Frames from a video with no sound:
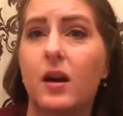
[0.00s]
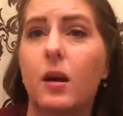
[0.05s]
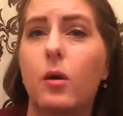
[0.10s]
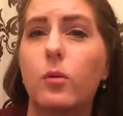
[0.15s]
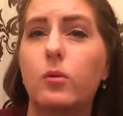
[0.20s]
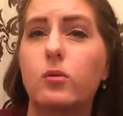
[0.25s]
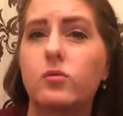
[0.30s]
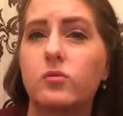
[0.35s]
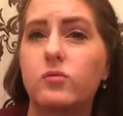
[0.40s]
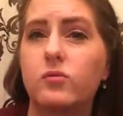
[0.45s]
I
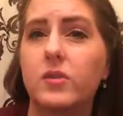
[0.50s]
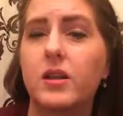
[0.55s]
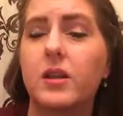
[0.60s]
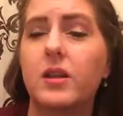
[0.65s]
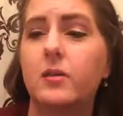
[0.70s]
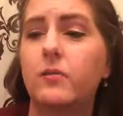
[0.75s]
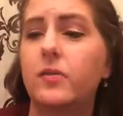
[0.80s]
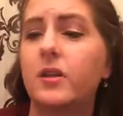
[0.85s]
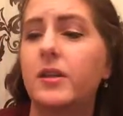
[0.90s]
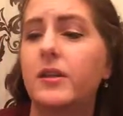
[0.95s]
was really,
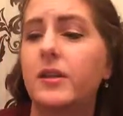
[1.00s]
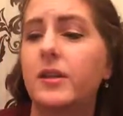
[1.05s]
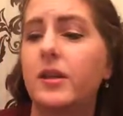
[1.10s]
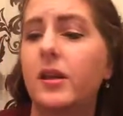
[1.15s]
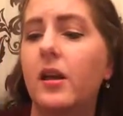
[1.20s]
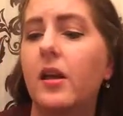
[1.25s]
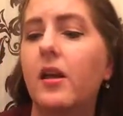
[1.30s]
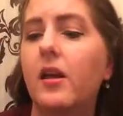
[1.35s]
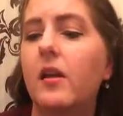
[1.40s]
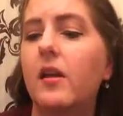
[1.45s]
really
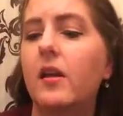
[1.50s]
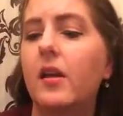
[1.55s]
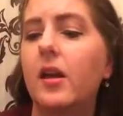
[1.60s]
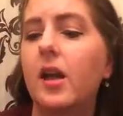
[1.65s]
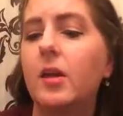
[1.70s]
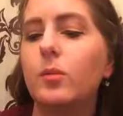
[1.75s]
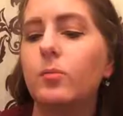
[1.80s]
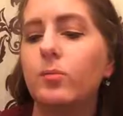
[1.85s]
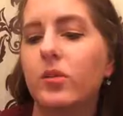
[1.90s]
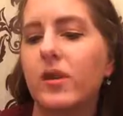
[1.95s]

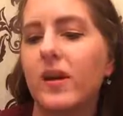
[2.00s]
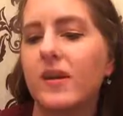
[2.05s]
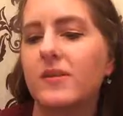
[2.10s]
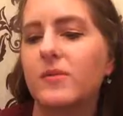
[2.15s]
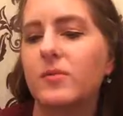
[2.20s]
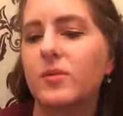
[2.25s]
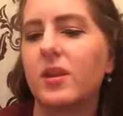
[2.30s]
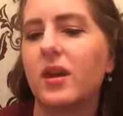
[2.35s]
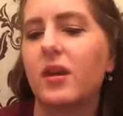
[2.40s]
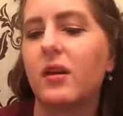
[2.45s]
impressed
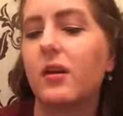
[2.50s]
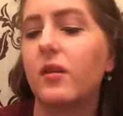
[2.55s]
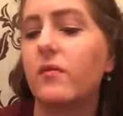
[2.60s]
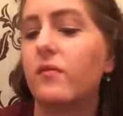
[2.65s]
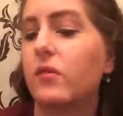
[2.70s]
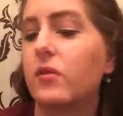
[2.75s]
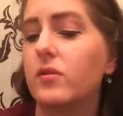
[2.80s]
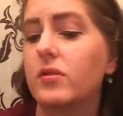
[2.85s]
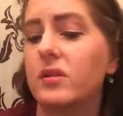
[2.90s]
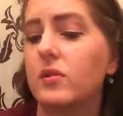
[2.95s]
with that. I
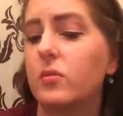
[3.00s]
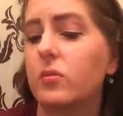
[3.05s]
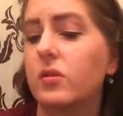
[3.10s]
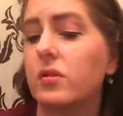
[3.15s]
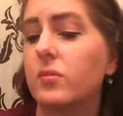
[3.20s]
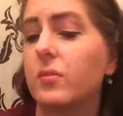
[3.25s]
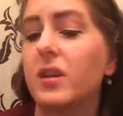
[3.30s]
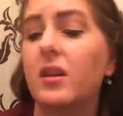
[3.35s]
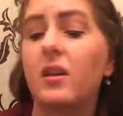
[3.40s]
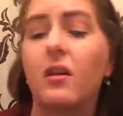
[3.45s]
thought it would
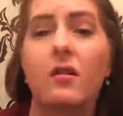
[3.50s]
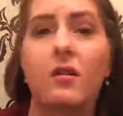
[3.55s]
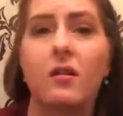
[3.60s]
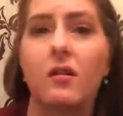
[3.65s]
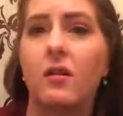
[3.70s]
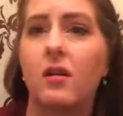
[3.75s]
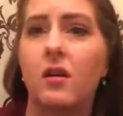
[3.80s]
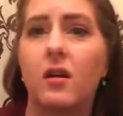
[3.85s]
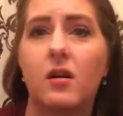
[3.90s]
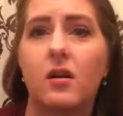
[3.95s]
have been a
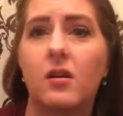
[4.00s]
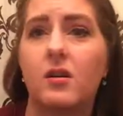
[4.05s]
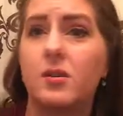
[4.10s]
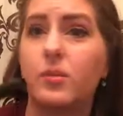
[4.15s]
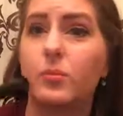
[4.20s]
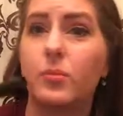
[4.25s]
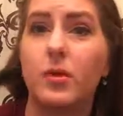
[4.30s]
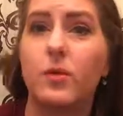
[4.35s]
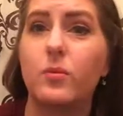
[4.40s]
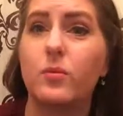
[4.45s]
lot harder,
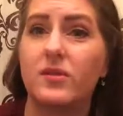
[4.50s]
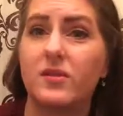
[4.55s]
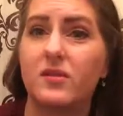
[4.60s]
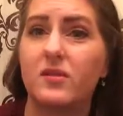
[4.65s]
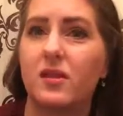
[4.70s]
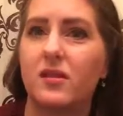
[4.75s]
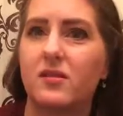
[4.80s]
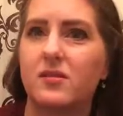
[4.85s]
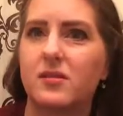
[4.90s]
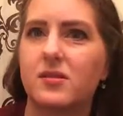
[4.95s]
but it was
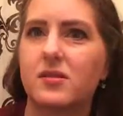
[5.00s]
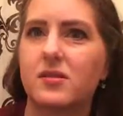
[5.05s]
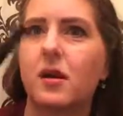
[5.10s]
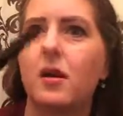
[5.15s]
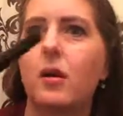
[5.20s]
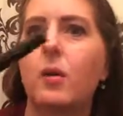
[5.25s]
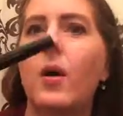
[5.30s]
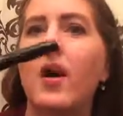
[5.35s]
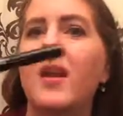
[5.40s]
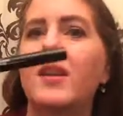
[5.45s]
not,
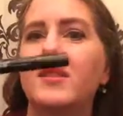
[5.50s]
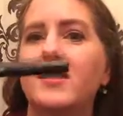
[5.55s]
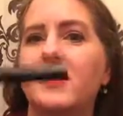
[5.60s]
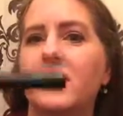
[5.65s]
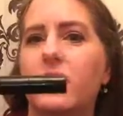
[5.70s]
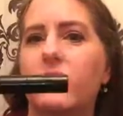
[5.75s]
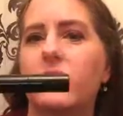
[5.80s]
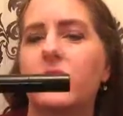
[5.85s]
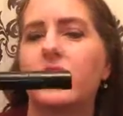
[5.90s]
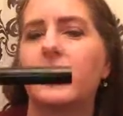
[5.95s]
so I
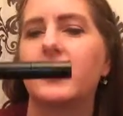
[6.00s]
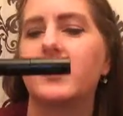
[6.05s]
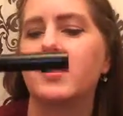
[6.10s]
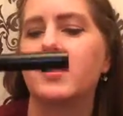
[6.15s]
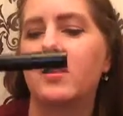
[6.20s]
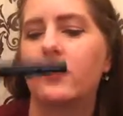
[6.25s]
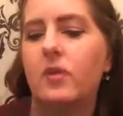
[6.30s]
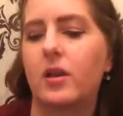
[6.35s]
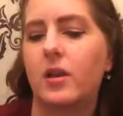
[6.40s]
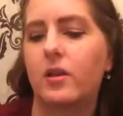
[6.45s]

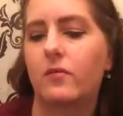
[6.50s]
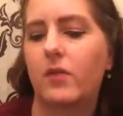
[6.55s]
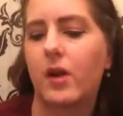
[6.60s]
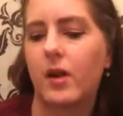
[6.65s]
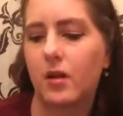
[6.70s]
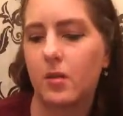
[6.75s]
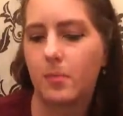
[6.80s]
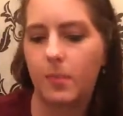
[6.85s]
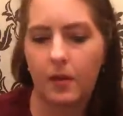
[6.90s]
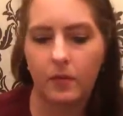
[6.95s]
definitely
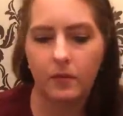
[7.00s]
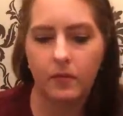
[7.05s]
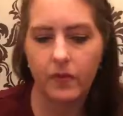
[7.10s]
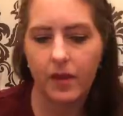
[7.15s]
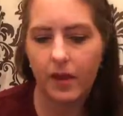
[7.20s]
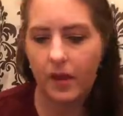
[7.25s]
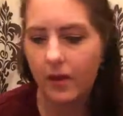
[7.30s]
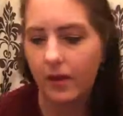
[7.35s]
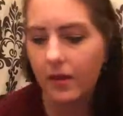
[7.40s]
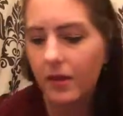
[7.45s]
recommend
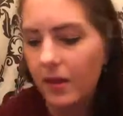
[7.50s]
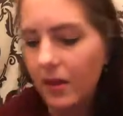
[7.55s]
that.